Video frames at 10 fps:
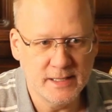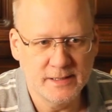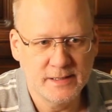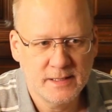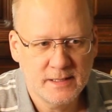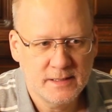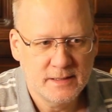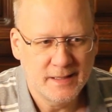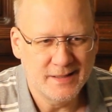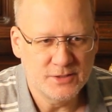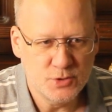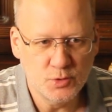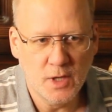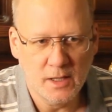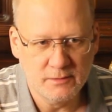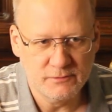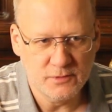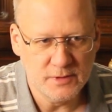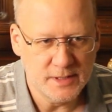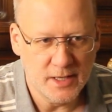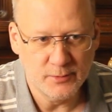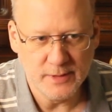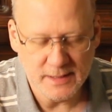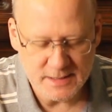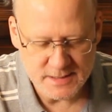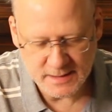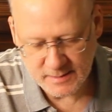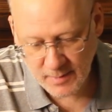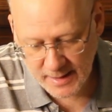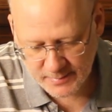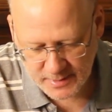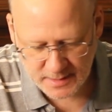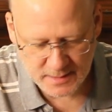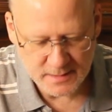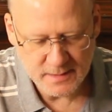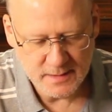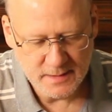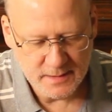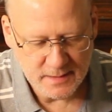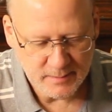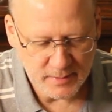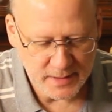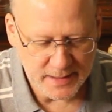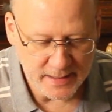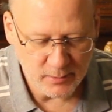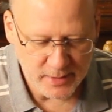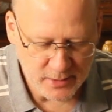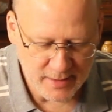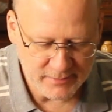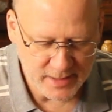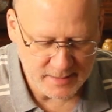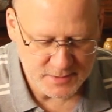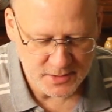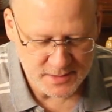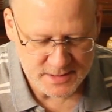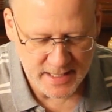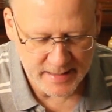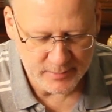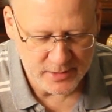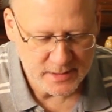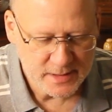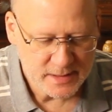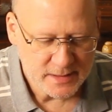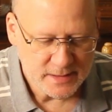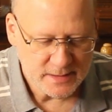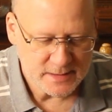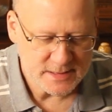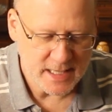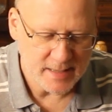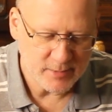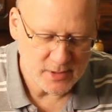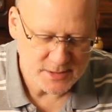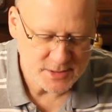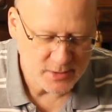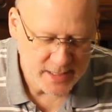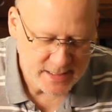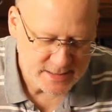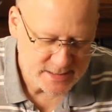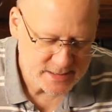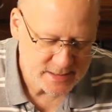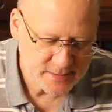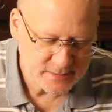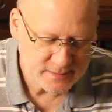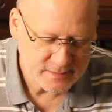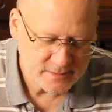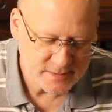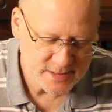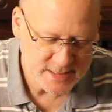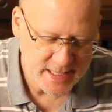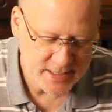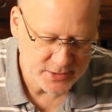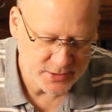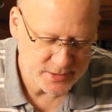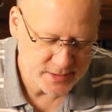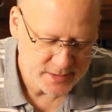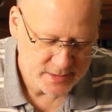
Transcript: and too colorful and unrealistic, in my opinion. But anyway, you have that option on this camera. This camera also has the standard